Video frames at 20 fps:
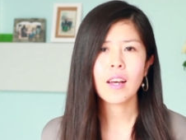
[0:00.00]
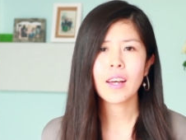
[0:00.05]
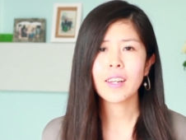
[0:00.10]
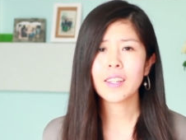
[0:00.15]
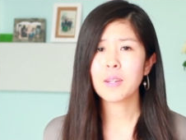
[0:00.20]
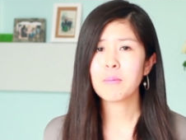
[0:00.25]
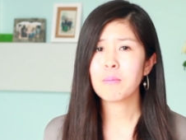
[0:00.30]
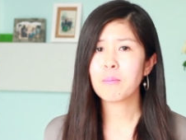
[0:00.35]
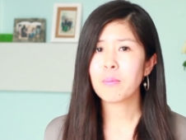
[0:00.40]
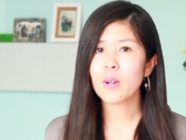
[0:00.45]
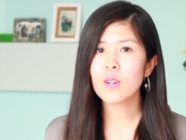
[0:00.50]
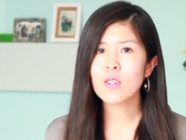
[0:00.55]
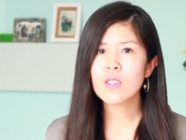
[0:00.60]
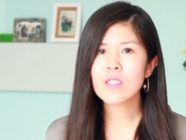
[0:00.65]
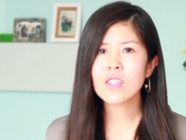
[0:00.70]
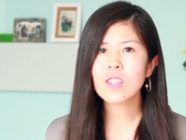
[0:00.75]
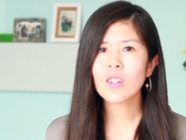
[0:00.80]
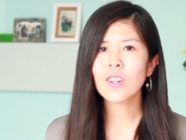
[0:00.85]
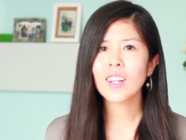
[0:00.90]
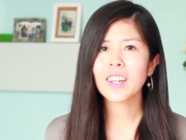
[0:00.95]
I can
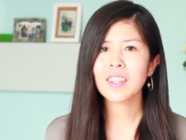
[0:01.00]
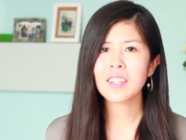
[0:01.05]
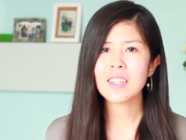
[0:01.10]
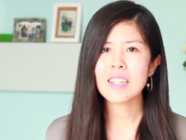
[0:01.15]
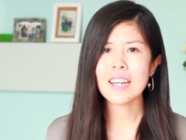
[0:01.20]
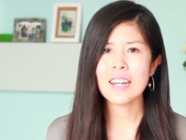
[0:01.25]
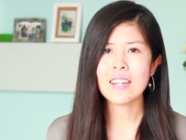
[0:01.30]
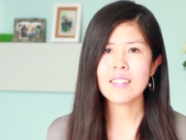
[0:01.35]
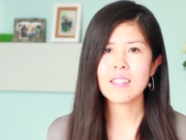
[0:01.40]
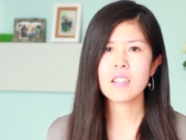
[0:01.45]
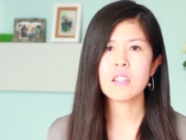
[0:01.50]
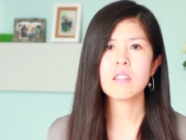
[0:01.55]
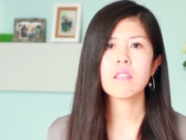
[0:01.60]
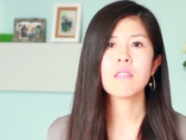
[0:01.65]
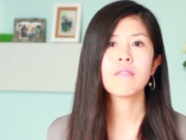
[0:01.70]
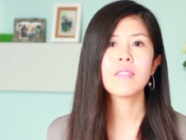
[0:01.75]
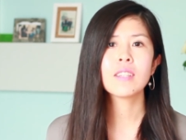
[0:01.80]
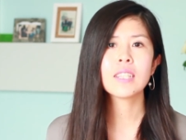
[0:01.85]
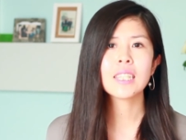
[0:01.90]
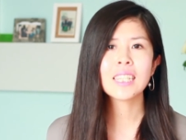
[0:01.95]
personally attest to the
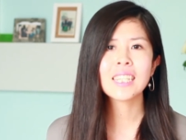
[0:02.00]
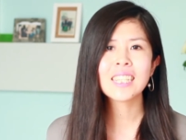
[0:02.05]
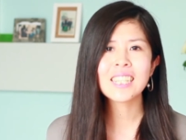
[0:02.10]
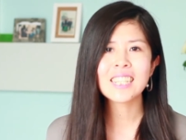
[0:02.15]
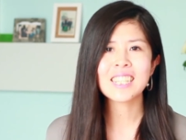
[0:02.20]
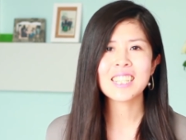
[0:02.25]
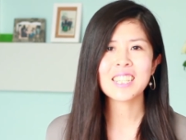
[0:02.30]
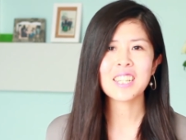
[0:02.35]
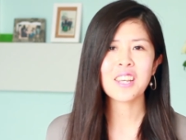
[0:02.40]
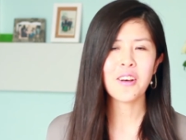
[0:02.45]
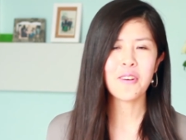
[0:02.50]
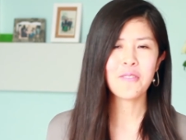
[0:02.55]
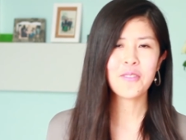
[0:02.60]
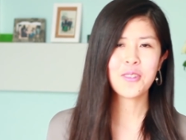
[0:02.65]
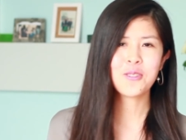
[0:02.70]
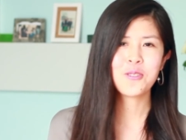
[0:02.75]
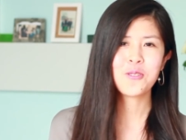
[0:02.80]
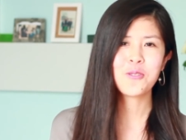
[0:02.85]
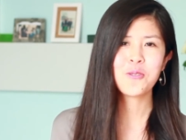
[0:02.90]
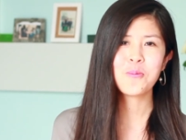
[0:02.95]
validity of
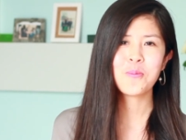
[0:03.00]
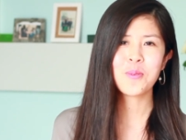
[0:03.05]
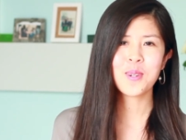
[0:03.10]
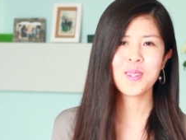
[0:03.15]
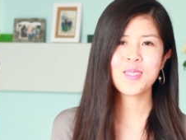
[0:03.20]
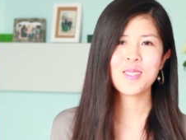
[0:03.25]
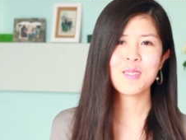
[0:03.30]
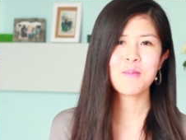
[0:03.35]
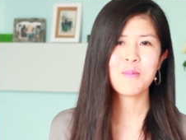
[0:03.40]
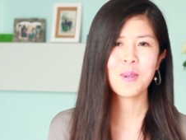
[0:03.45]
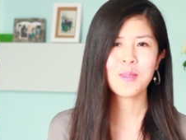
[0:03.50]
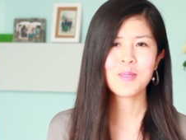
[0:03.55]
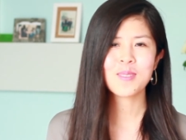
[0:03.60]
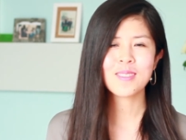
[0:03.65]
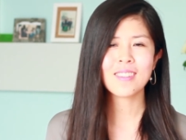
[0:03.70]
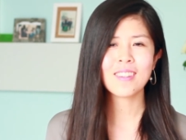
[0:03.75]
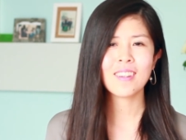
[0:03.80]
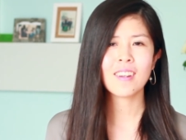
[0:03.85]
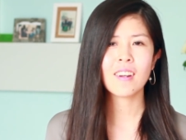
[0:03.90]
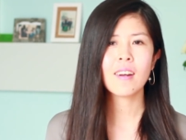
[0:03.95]
the two principles
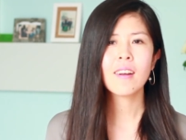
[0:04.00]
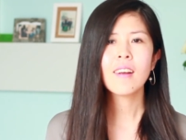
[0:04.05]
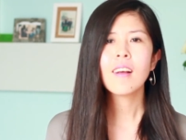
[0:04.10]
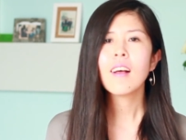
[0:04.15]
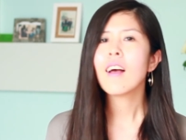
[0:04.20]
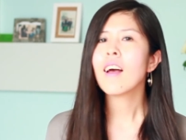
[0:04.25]
here.